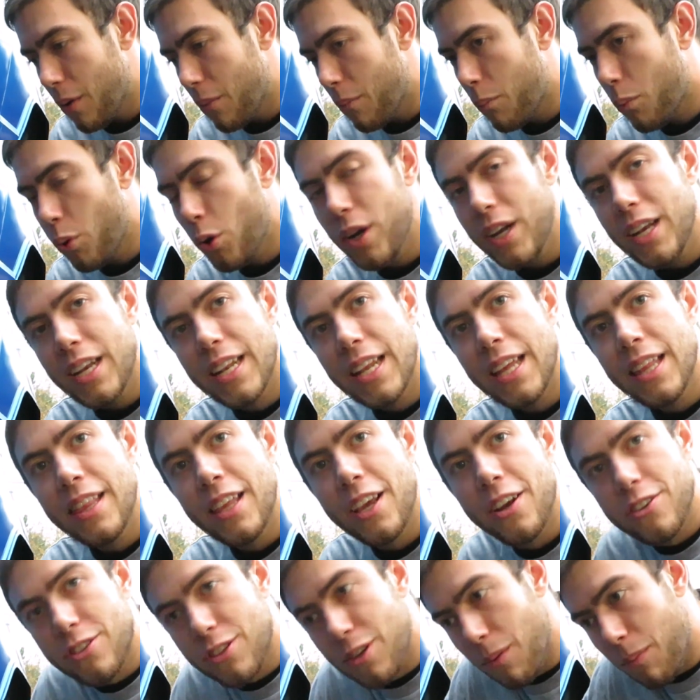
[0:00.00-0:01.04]
put it in
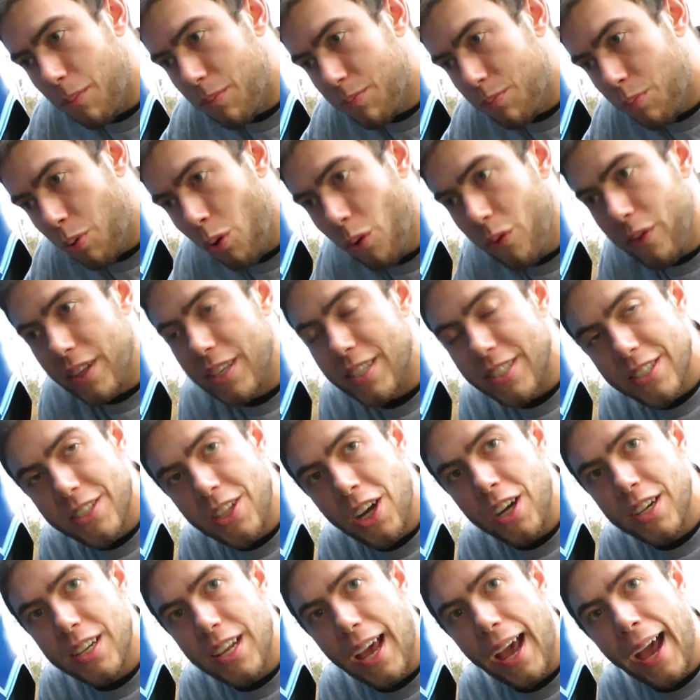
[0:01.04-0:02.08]
there to pull the stud